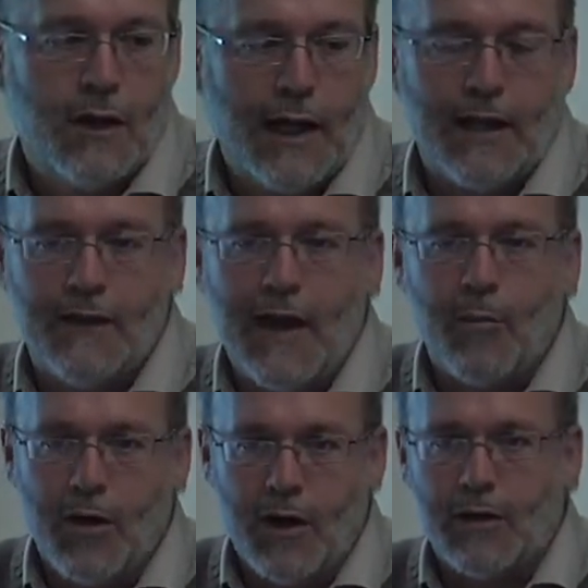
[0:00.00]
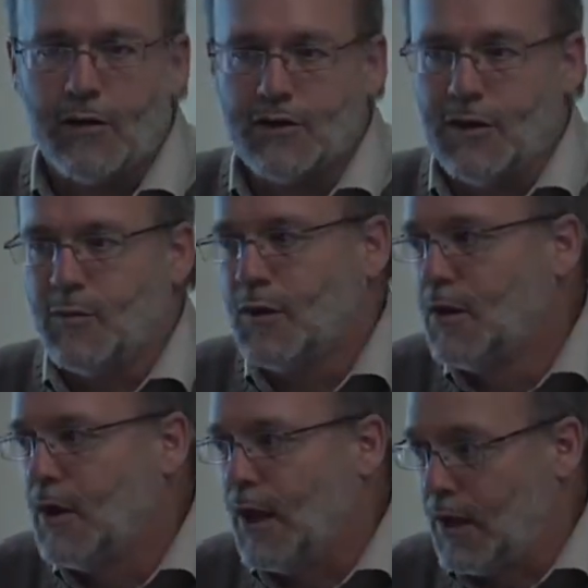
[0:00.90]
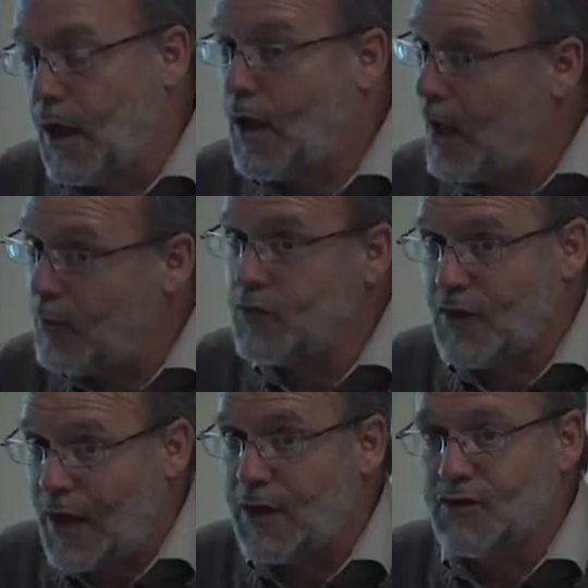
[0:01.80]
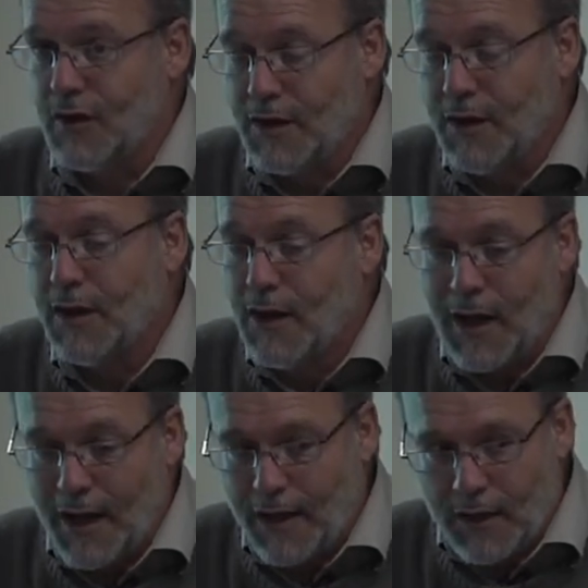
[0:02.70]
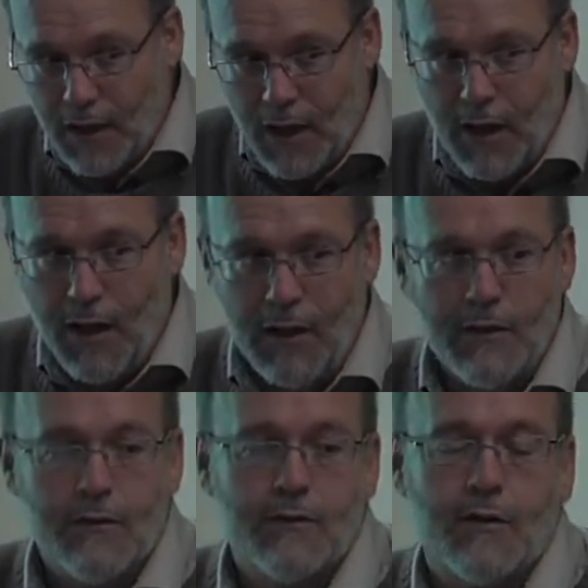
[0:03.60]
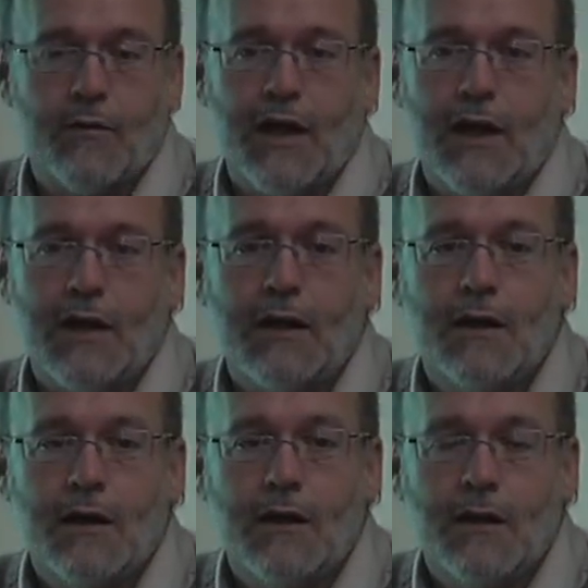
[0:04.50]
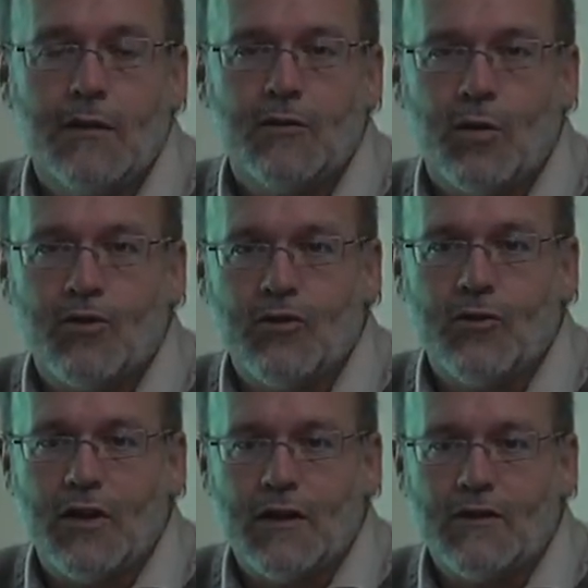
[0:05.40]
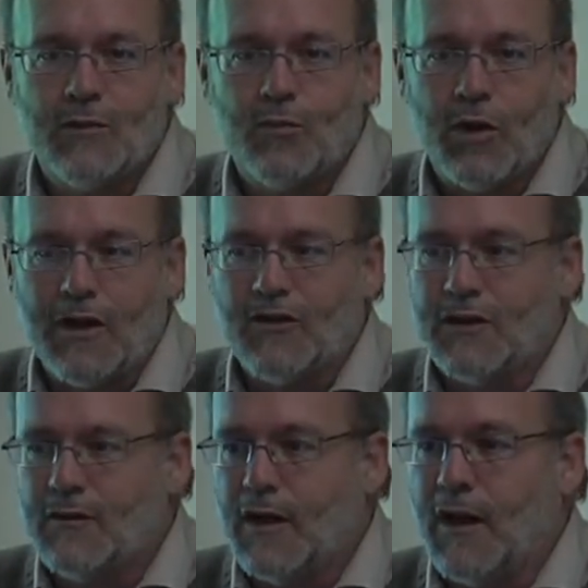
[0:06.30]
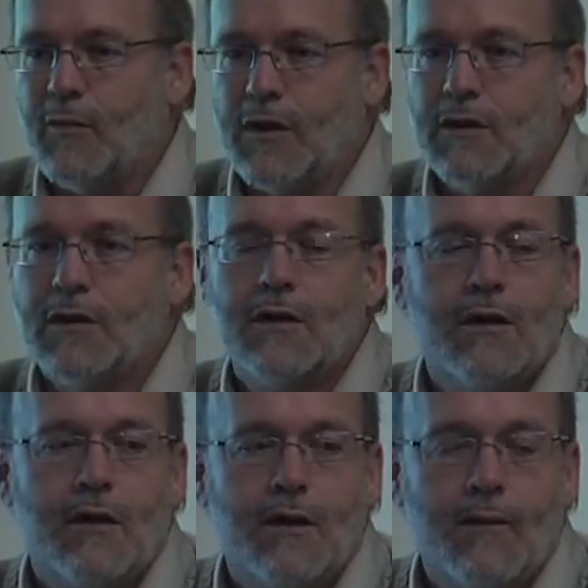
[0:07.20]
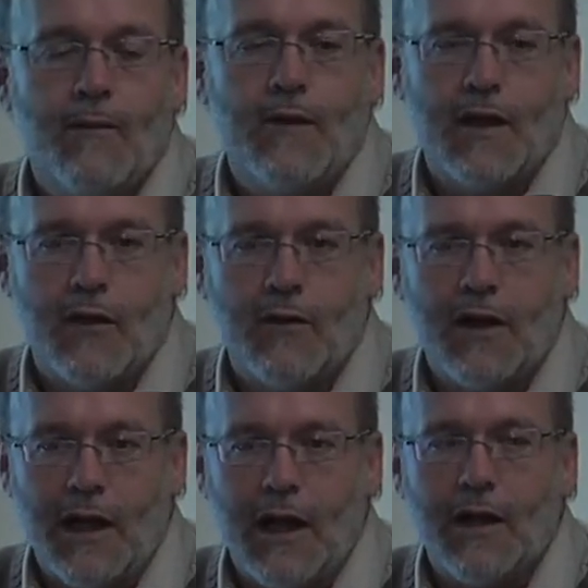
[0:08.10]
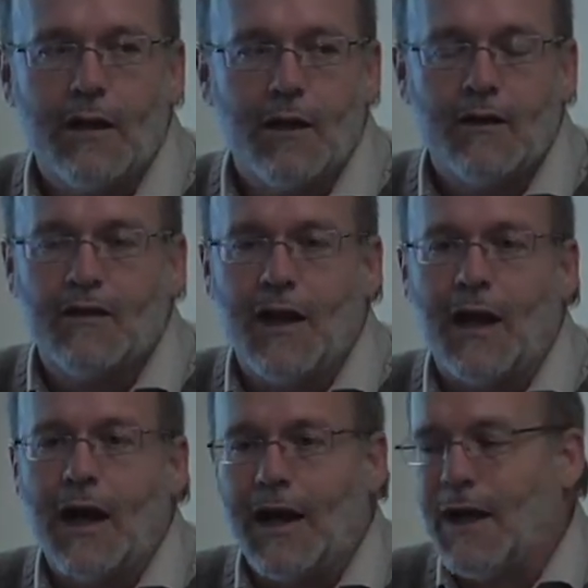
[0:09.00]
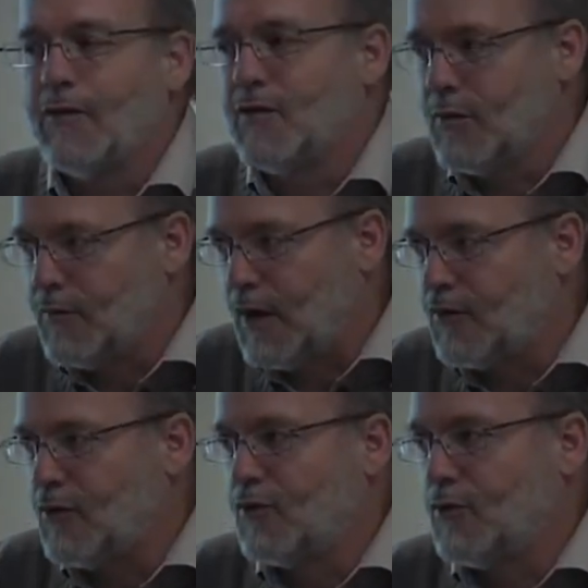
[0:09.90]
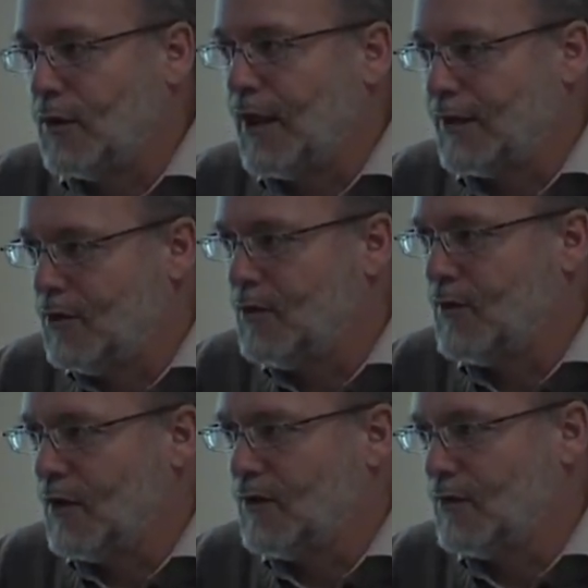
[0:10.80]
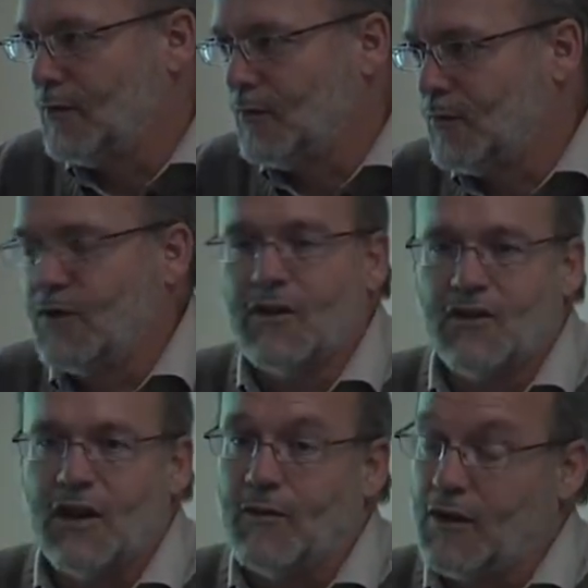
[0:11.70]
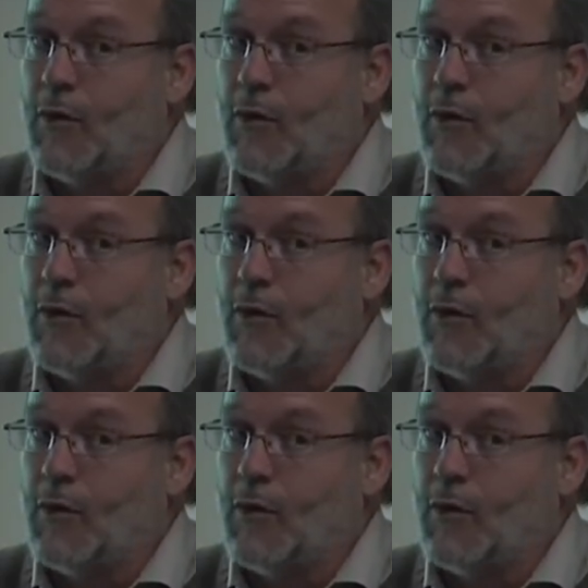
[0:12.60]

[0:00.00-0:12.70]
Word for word: And in that partnership, and I was actually, I had a call from a person who does project development the other day saying, I have some investors who would like to do this with Gustavus.